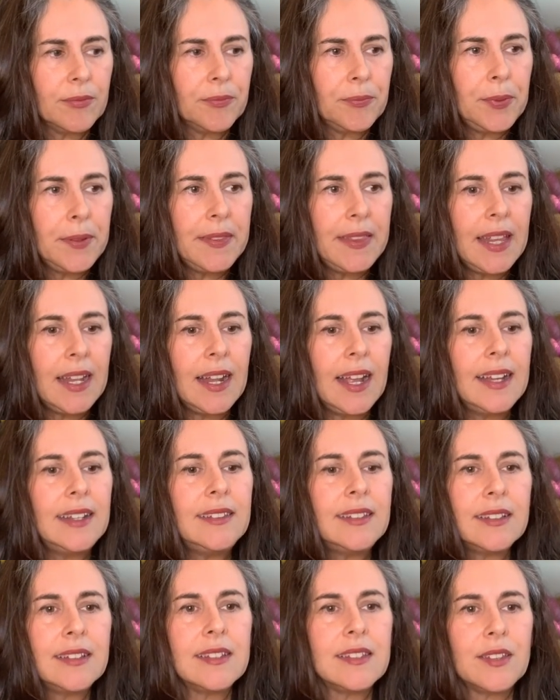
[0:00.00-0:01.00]
but then I
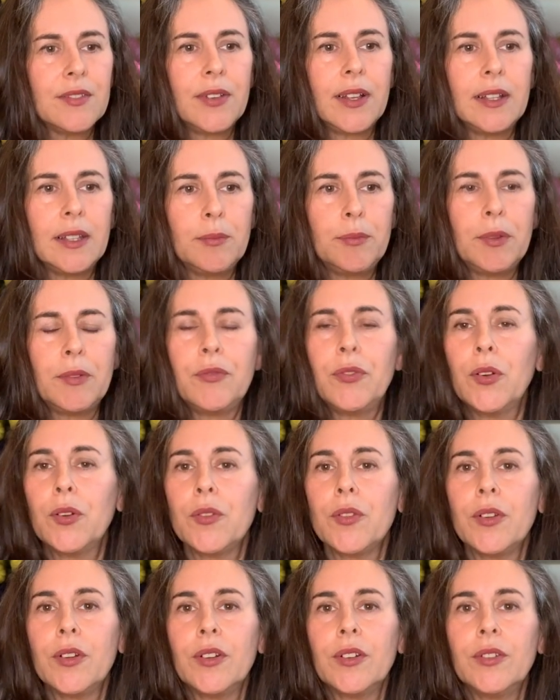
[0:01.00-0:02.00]
didn't develop it
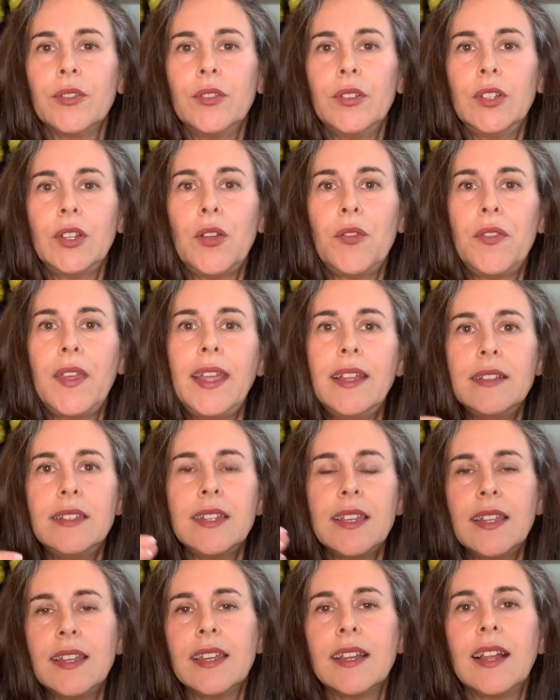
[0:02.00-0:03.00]
further. You know, they
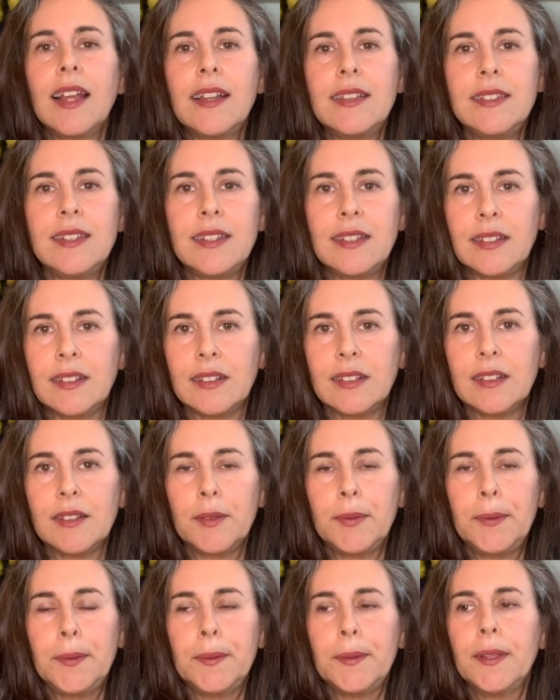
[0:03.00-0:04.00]
did and I didn't.
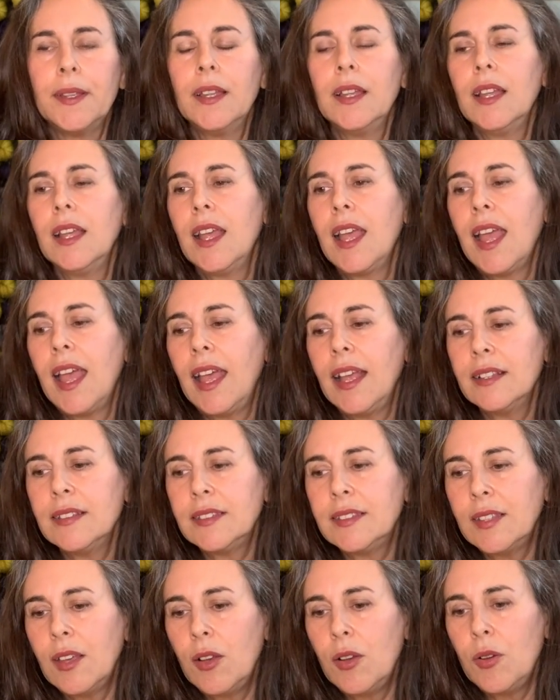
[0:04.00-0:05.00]
And
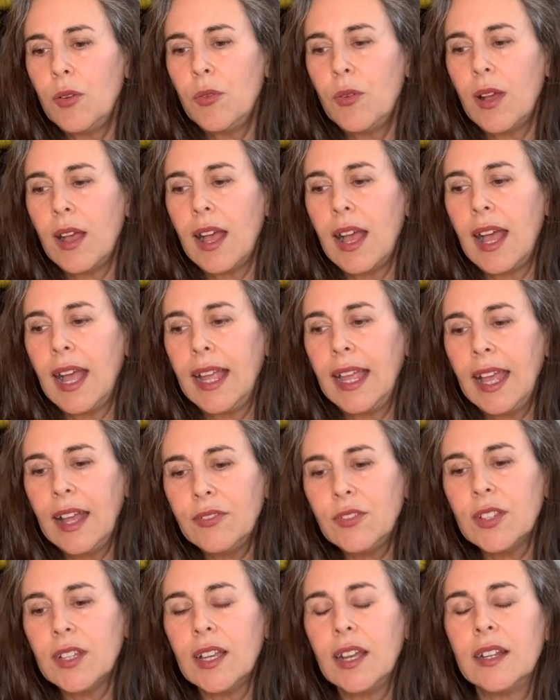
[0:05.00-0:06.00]
so I have
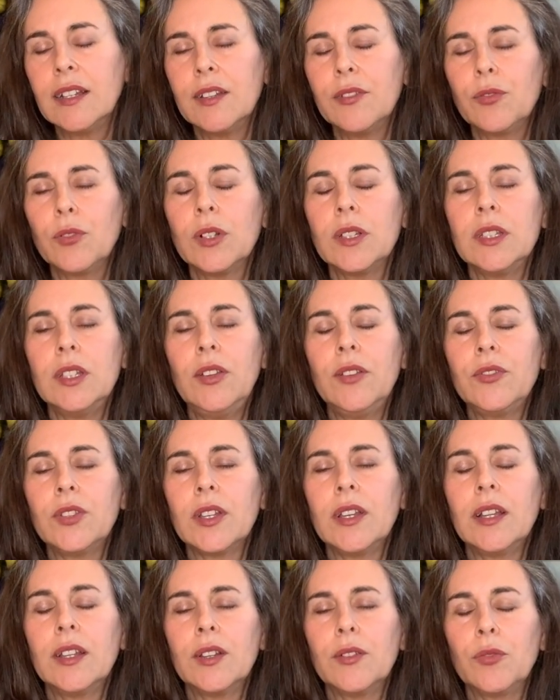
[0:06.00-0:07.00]
to kind of, you have to
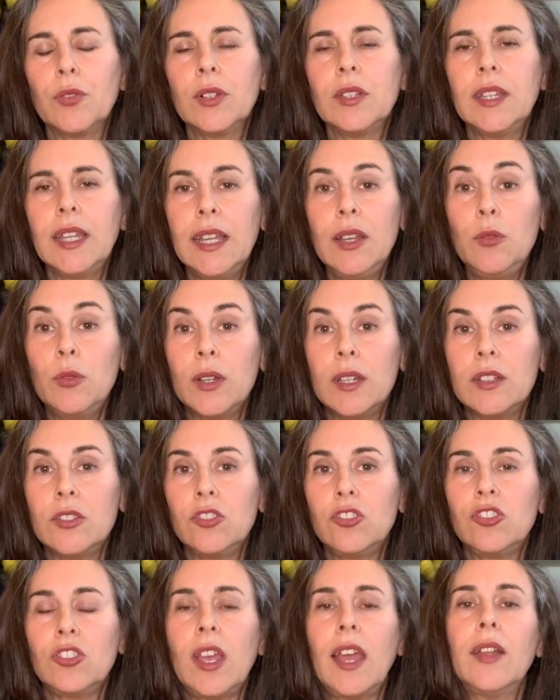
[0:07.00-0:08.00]
kind of
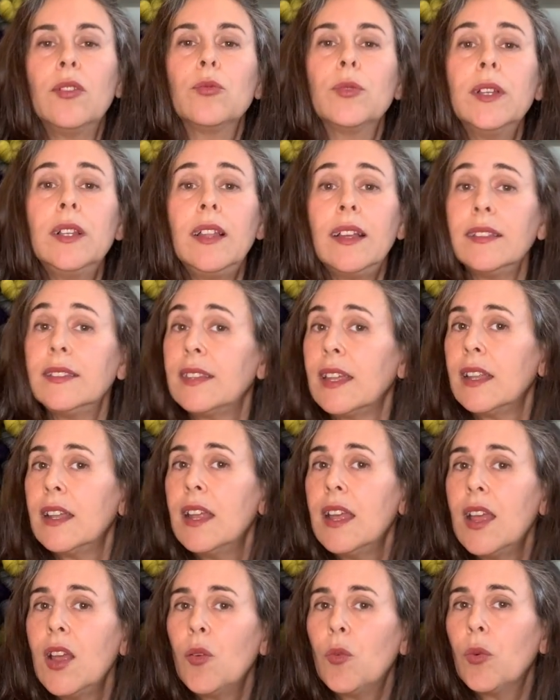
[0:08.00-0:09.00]
relinquish and realize that
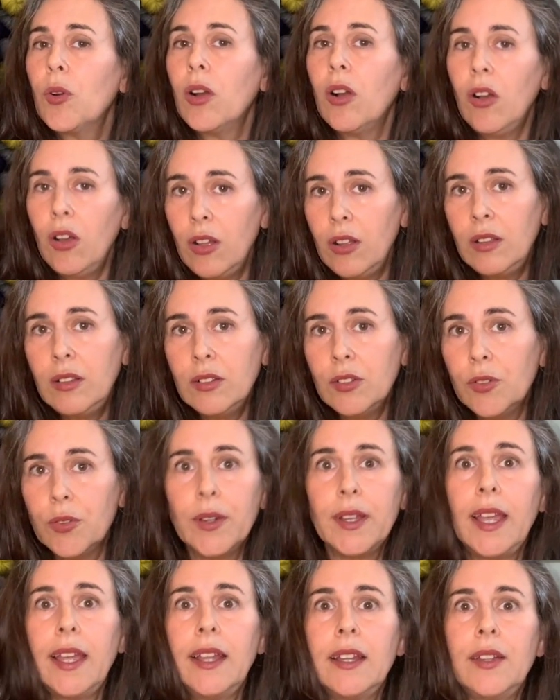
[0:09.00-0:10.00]
we're all
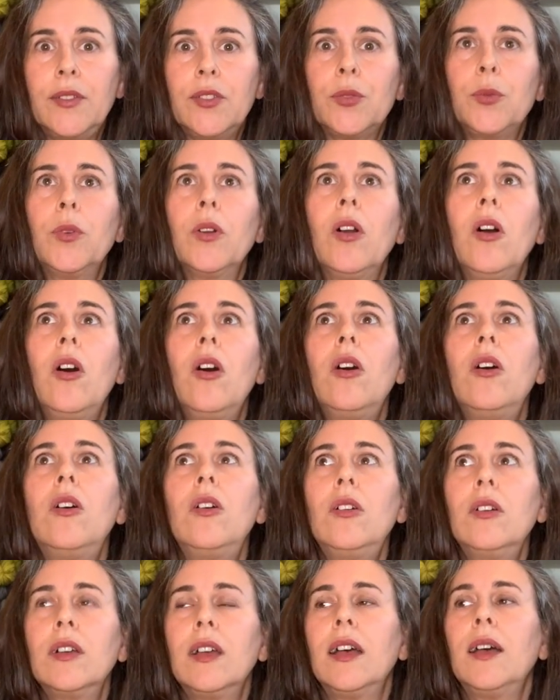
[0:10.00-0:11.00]
creatives. We're
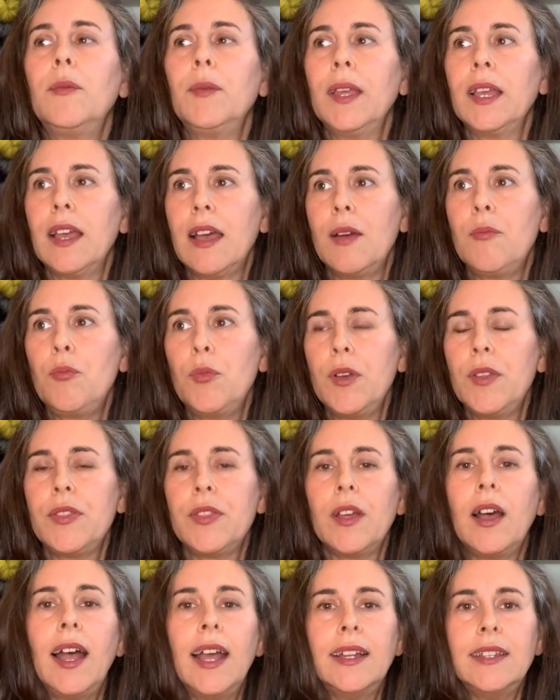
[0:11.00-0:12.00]
all coming up with
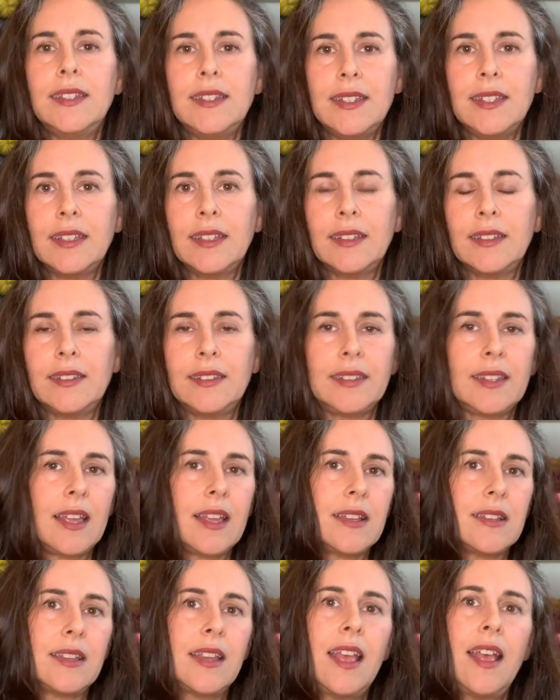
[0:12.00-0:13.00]
ideas
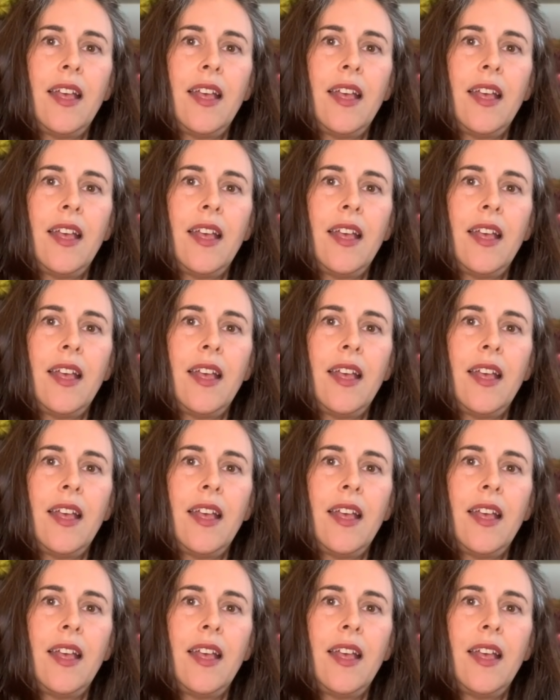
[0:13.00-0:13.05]
and